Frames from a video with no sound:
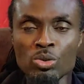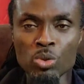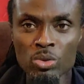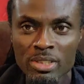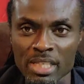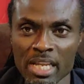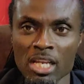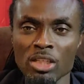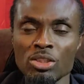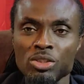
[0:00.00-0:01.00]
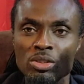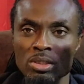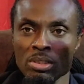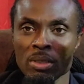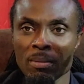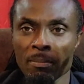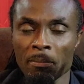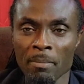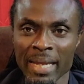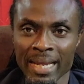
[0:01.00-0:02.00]
to these
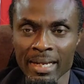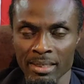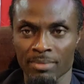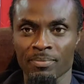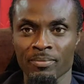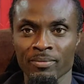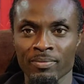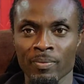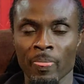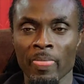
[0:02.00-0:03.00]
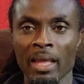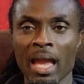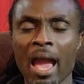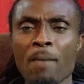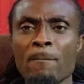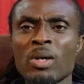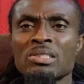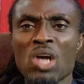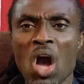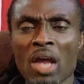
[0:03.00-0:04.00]
men. I
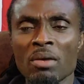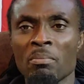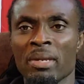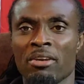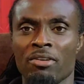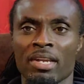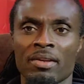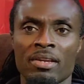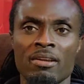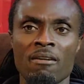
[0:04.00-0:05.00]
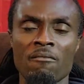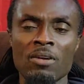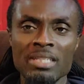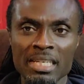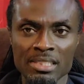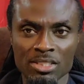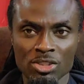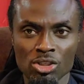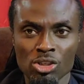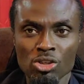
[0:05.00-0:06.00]
must honor Mary for
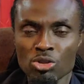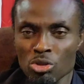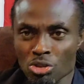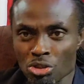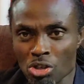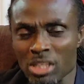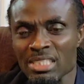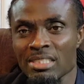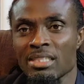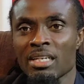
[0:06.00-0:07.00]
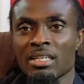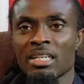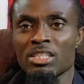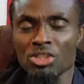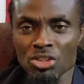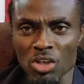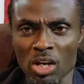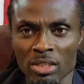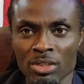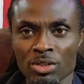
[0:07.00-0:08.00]
this. To trust his
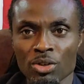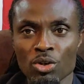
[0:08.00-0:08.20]
son.